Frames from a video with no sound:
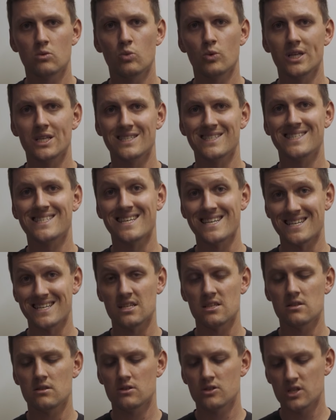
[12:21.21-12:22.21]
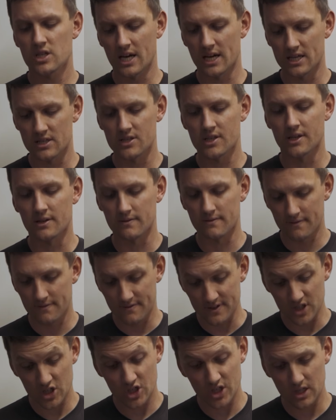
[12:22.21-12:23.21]
went down to hunting and
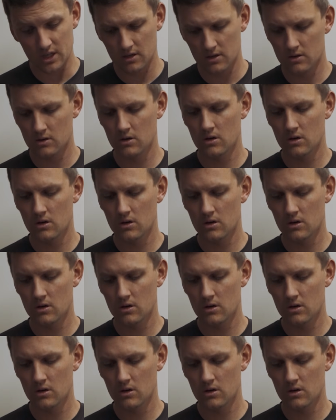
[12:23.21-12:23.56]
fishing,